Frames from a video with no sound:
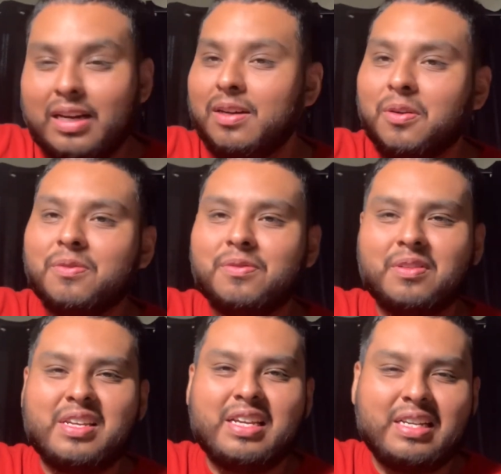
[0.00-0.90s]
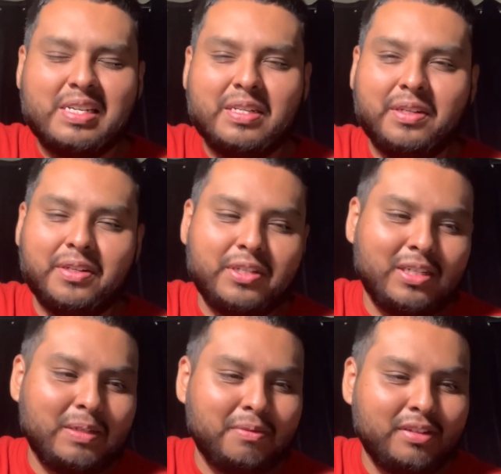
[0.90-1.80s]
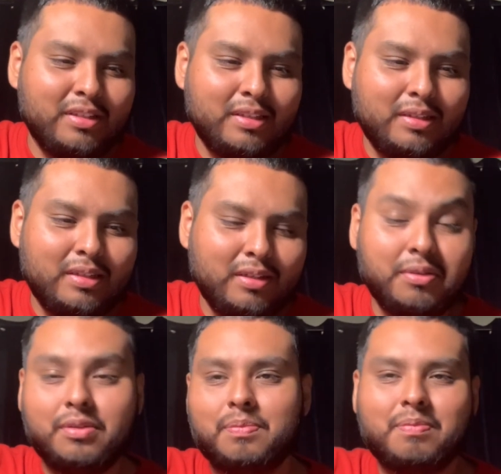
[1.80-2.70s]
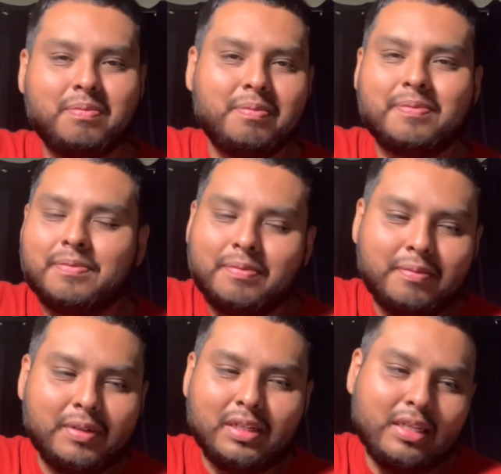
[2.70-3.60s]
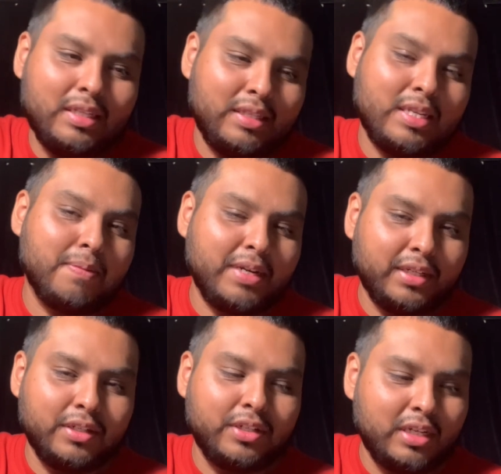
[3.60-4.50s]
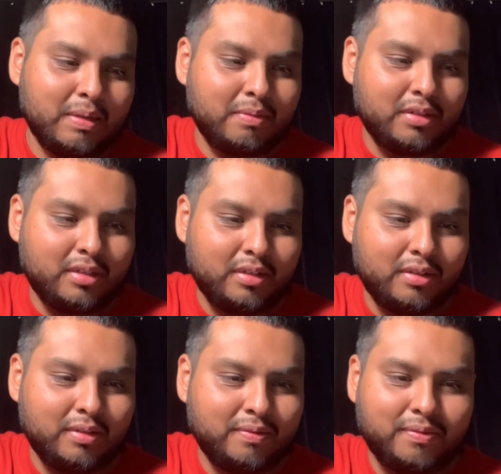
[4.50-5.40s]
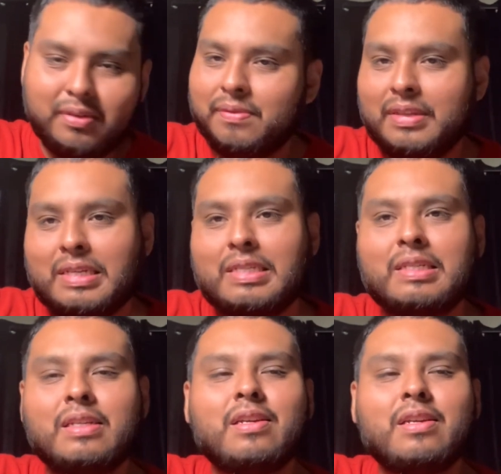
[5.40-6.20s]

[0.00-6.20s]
hopefully I did a good job with, or a semi-good job of this.